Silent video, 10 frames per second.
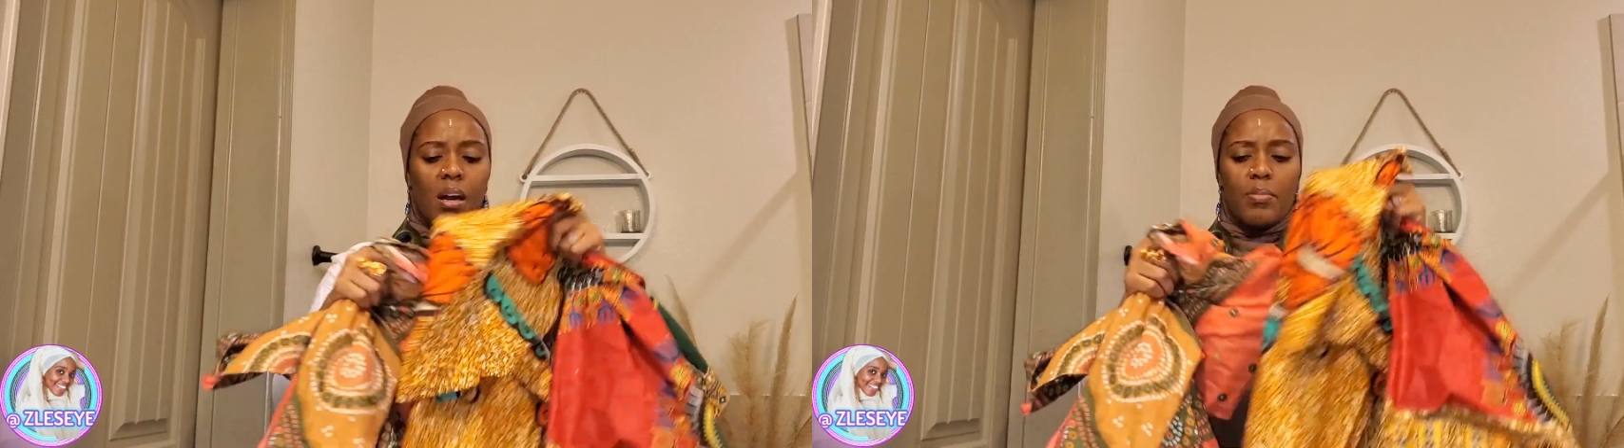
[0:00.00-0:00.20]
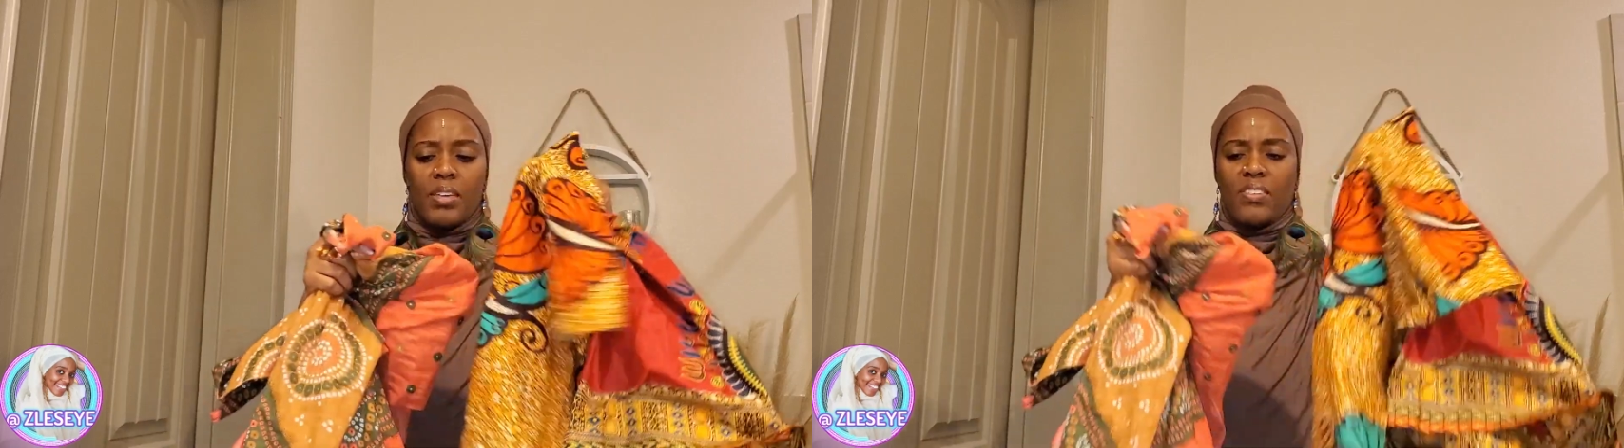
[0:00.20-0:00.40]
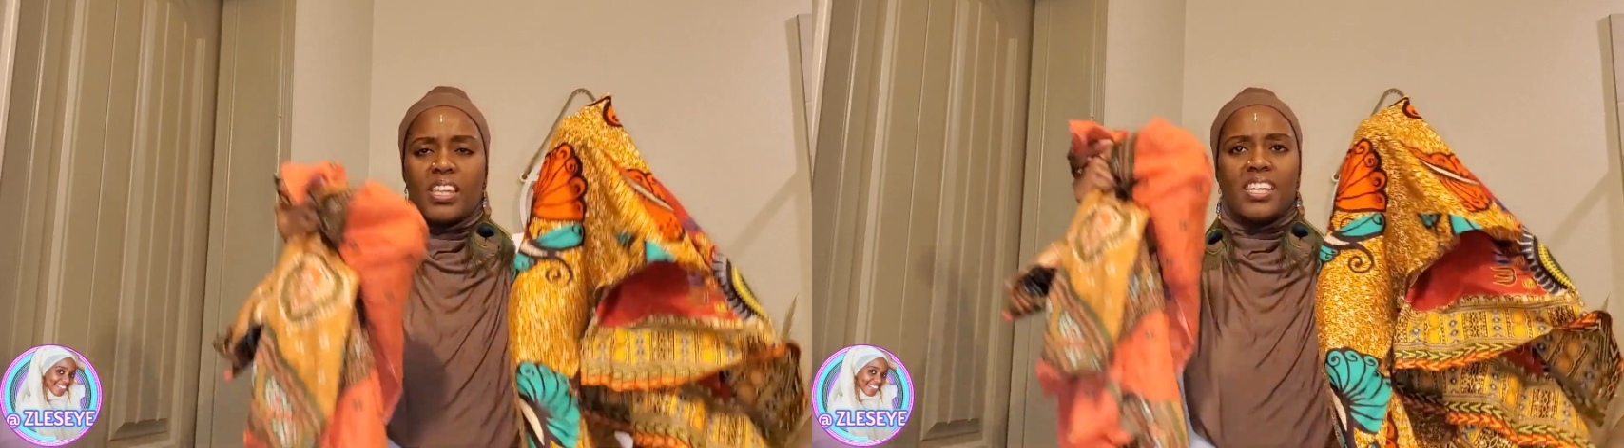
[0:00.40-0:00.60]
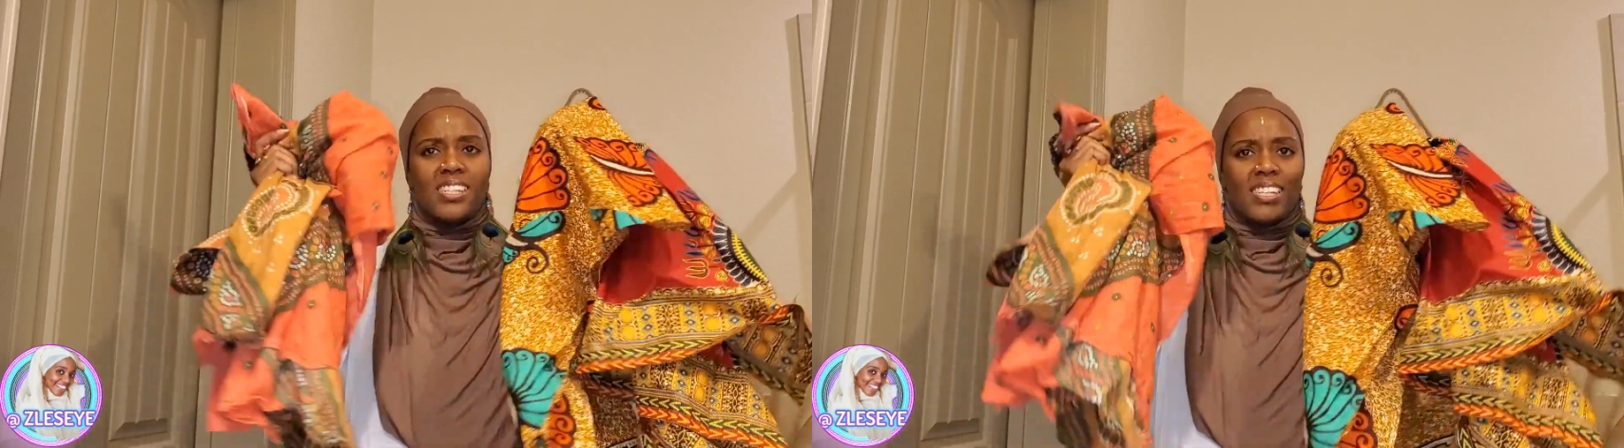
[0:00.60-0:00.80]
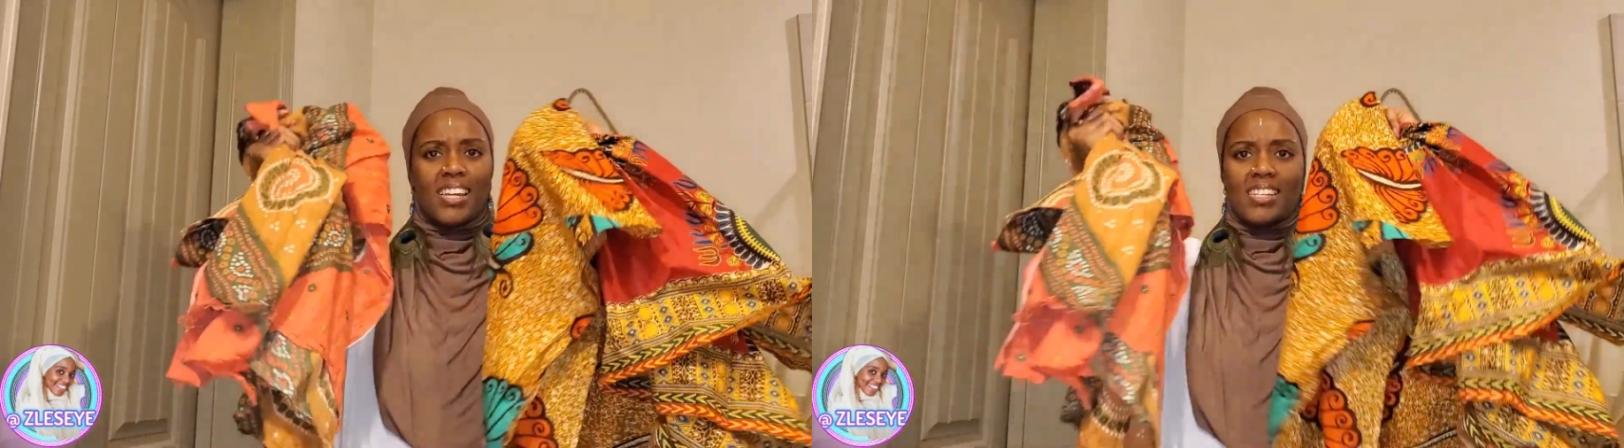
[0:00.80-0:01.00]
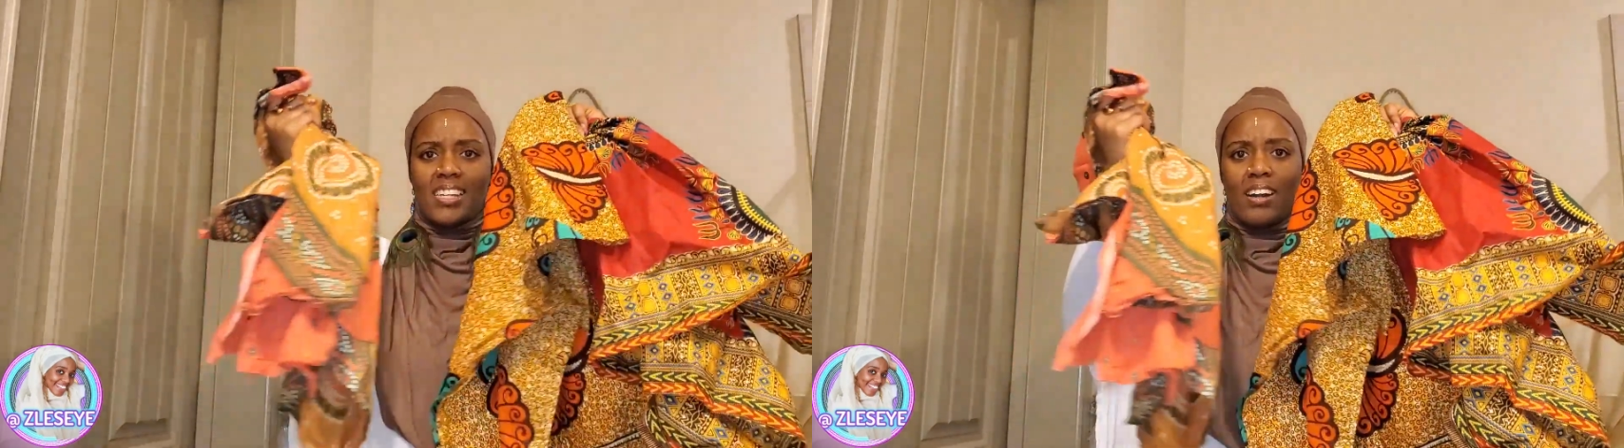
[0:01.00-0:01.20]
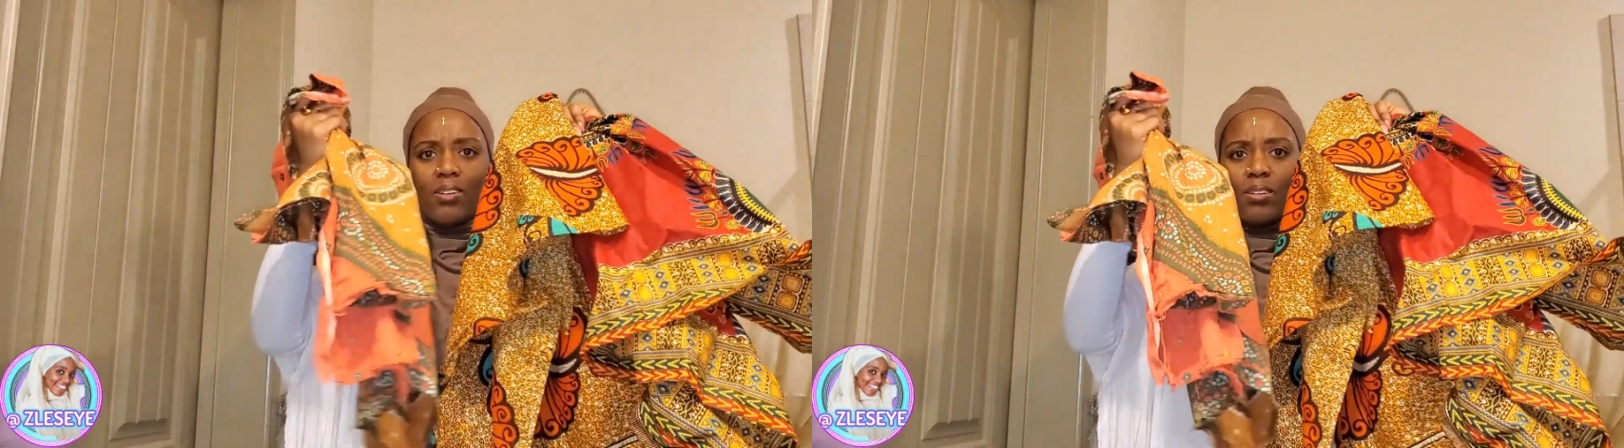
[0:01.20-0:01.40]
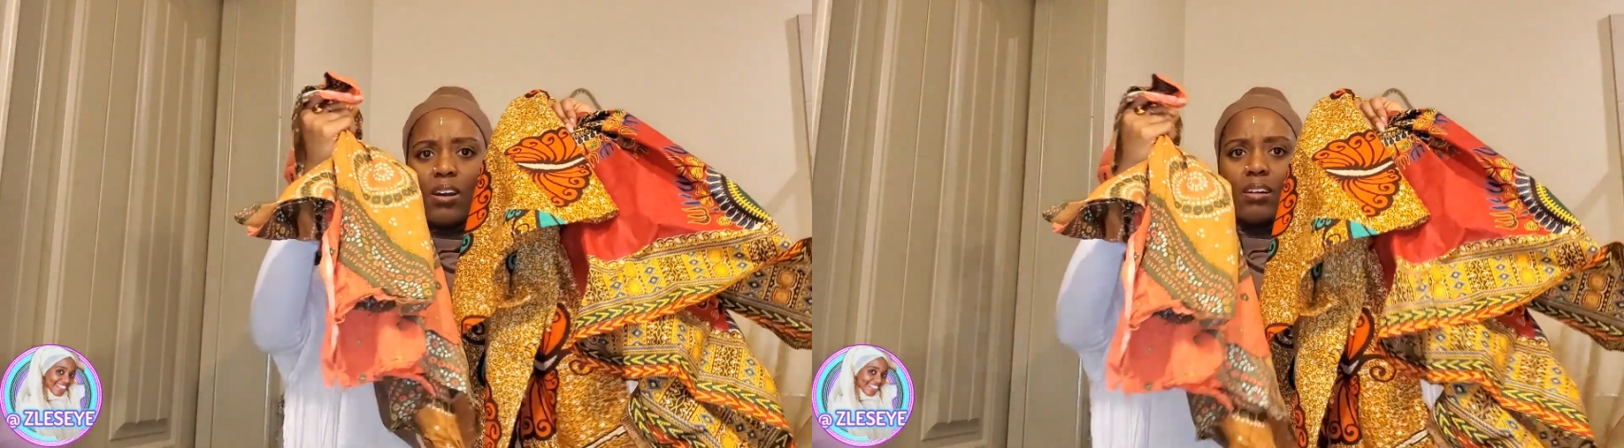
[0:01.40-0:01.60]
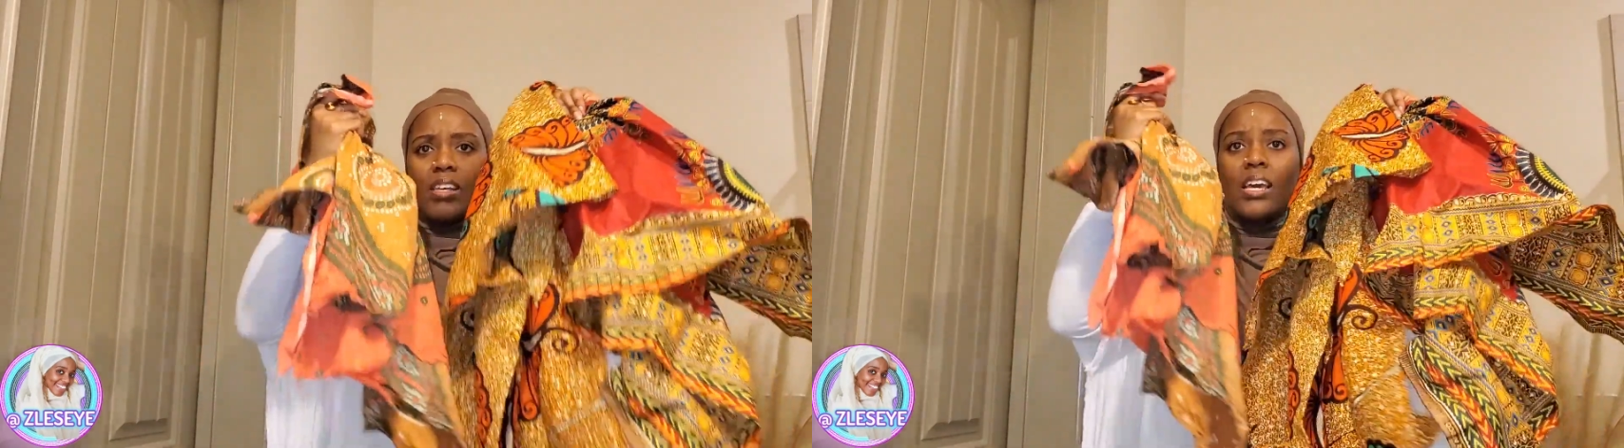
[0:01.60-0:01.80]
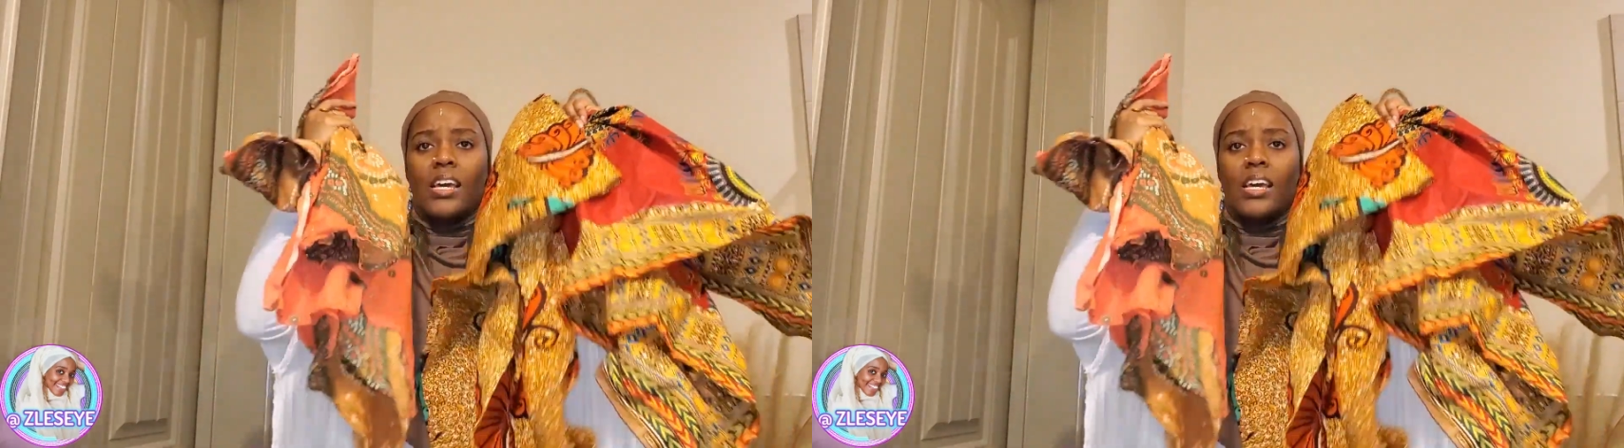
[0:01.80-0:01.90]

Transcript: even kente style cloth.